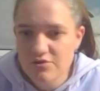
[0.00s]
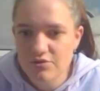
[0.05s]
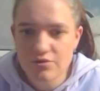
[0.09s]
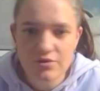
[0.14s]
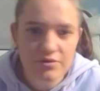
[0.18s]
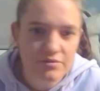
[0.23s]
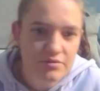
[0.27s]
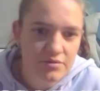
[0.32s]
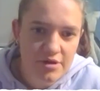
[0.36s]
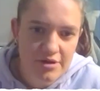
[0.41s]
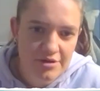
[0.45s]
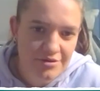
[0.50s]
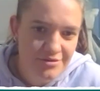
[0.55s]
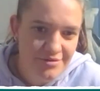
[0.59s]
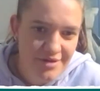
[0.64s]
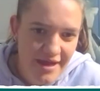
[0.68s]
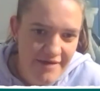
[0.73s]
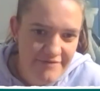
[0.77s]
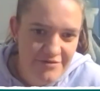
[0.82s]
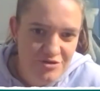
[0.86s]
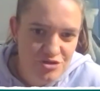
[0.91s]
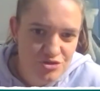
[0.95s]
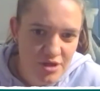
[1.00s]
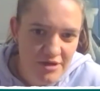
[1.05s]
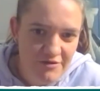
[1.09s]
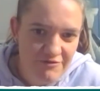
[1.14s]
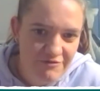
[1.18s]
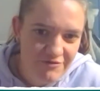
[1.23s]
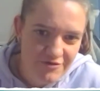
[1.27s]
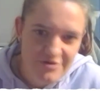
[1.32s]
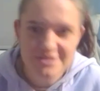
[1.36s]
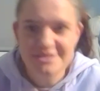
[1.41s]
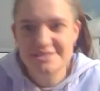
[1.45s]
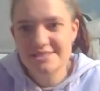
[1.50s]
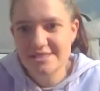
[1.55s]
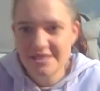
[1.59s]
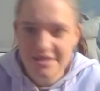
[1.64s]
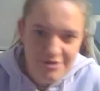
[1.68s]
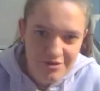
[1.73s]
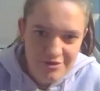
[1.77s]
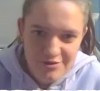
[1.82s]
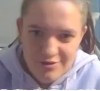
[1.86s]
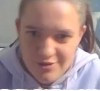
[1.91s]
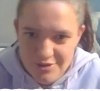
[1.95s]
or go have a drink first, then
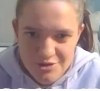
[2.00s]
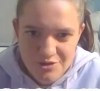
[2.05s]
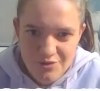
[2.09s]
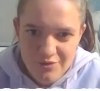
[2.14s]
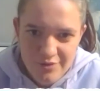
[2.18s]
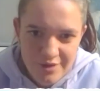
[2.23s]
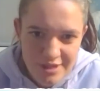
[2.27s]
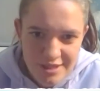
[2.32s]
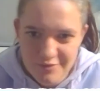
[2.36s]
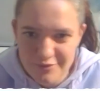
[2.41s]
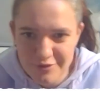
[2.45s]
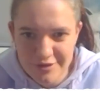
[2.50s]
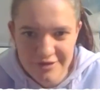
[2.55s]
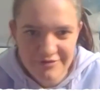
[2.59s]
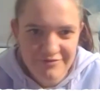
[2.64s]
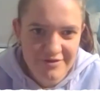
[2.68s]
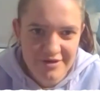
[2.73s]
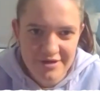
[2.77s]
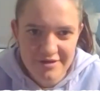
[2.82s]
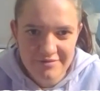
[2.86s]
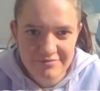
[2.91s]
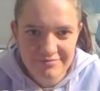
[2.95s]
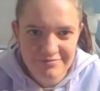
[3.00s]
go to the toilet, whatever.